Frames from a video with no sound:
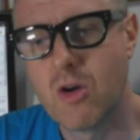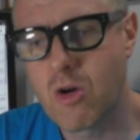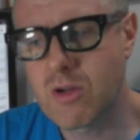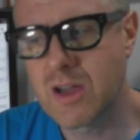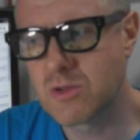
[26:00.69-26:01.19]

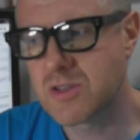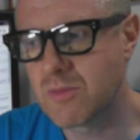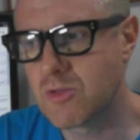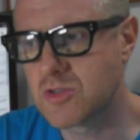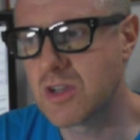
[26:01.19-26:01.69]
Hokkaido in
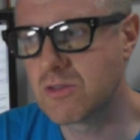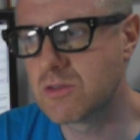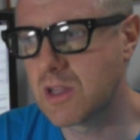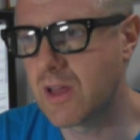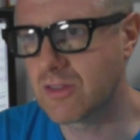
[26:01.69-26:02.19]
summer is
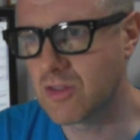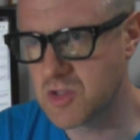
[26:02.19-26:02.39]
generally like New